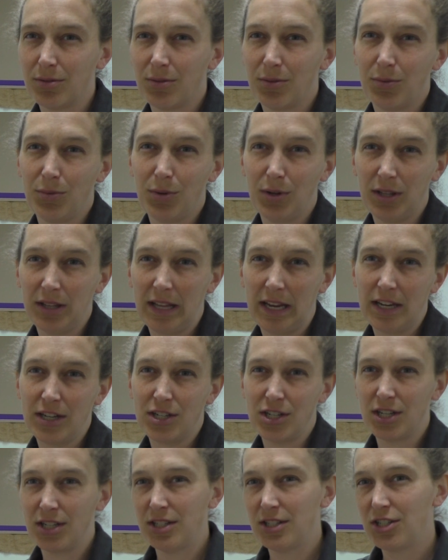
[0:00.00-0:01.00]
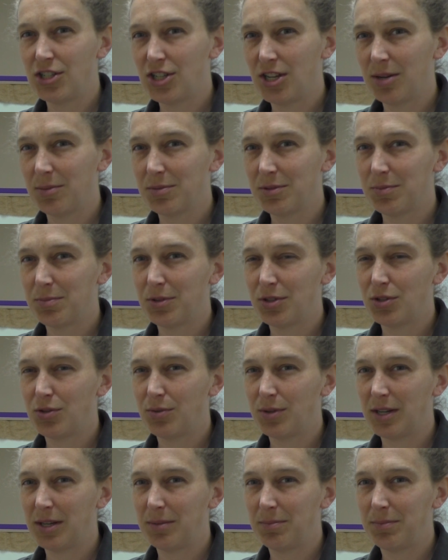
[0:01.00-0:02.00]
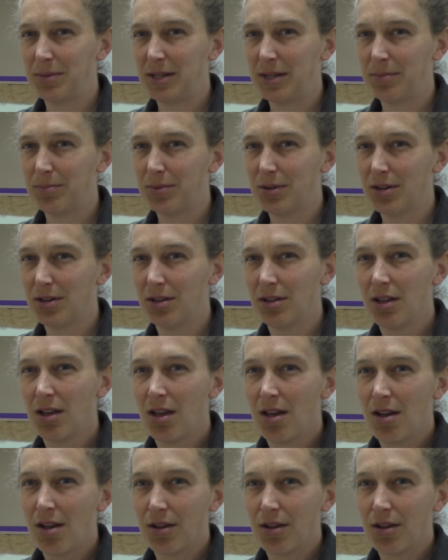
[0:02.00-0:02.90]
relationships between people